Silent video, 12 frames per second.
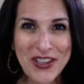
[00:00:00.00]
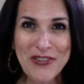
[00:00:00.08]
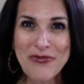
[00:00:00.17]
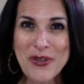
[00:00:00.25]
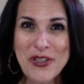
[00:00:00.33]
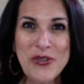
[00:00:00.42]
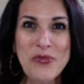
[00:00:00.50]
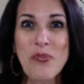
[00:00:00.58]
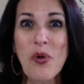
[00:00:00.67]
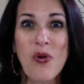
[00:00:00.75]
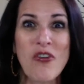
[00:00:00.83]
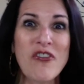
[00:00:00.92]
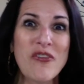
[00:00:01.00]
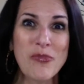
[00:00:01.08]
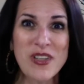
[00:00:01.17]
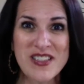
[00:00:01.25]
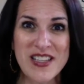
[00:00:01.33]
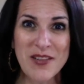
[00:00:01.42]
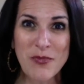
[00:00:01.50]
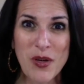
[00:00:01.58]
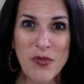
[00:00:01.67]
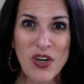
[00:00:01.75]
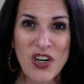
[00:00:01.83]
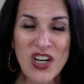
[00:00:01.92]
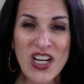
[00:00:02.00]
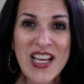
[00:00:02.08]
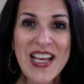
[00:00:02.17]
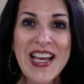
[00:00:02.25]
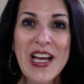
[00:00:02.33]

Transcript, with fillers: you know if we do more than we said we were